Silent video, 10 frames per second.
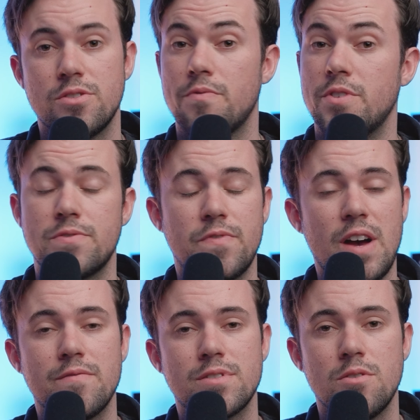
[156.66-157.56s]
if there's
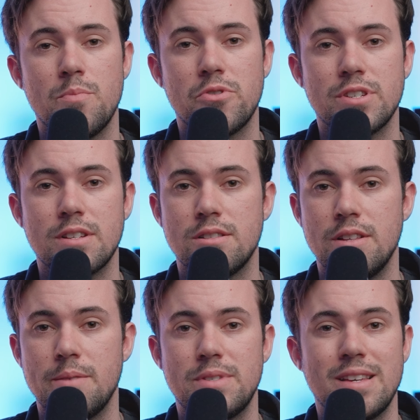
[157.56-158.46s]
5 slow motion
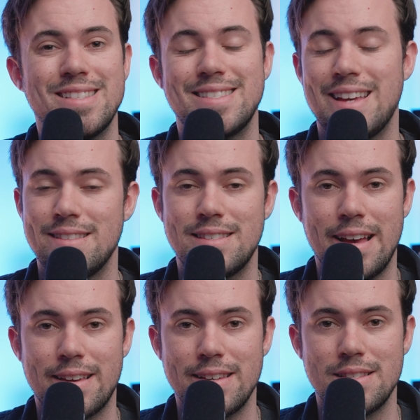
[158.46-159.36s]
clips in 10
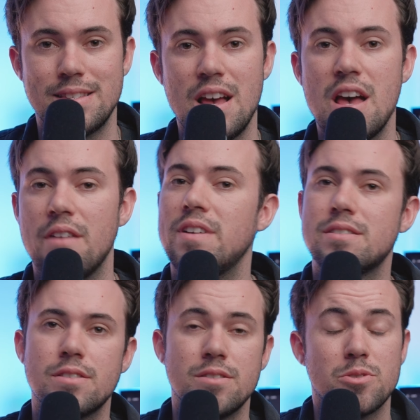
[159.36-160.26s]
seconds,
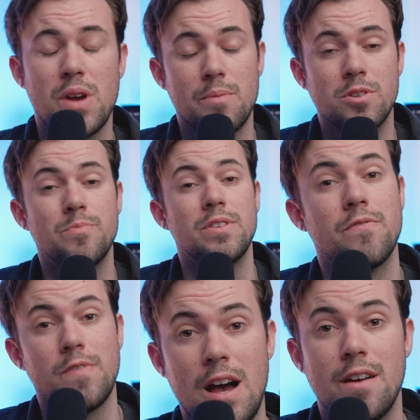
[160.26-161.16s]
eventually there's probably gonna be
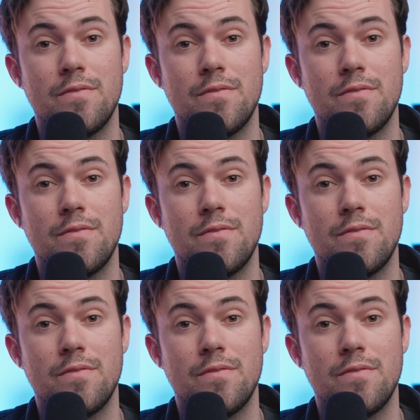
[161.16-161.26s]
5